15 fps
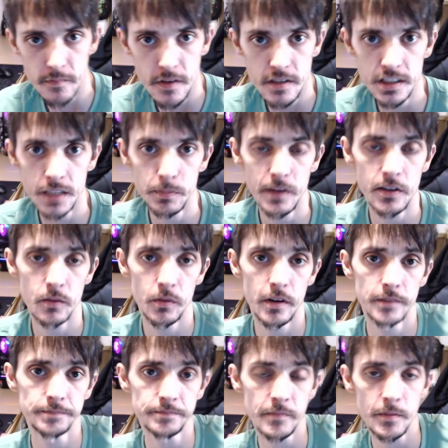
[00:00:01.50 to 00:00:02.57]
What's up,
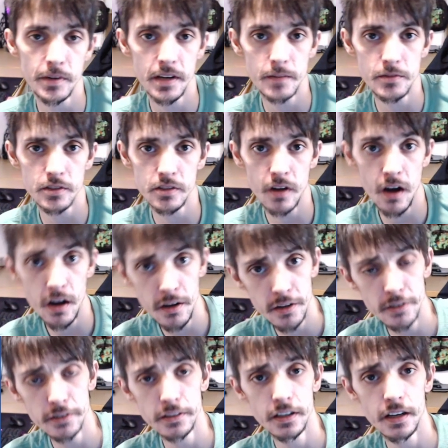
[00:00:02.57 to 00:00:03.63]
everyone? My name's
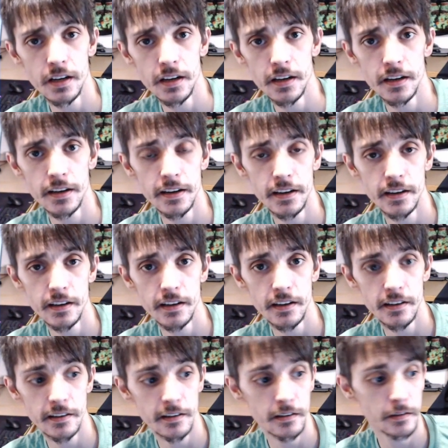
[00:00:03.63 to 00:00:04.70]
Katago. I
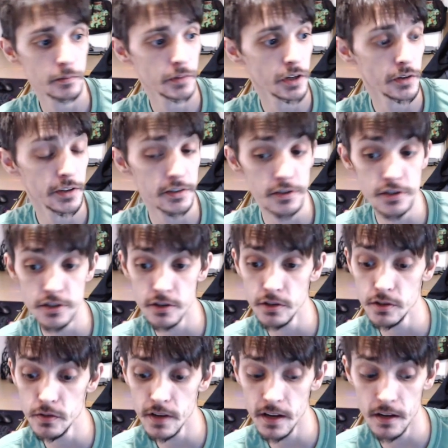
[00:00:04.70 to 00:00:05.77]
am going to show
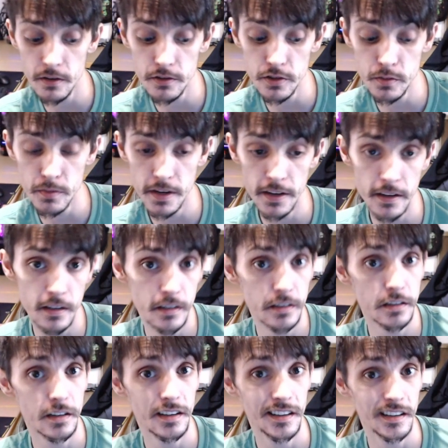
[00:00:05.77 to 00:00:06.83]
you how to make
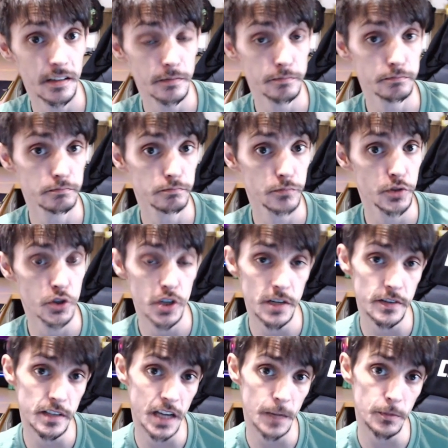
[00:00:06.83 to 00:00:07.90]
two
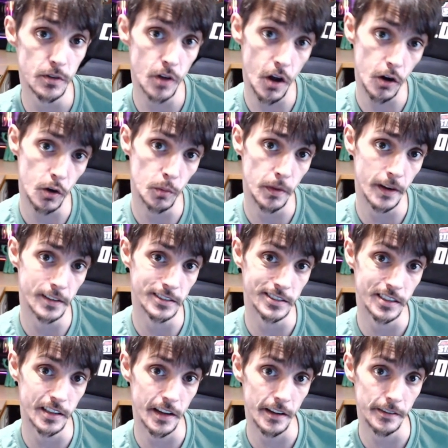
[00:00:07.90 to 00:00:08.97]
different types of toggle buttons
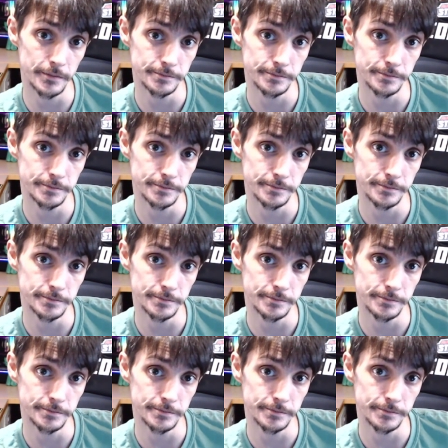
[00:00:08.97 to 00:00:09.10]
today.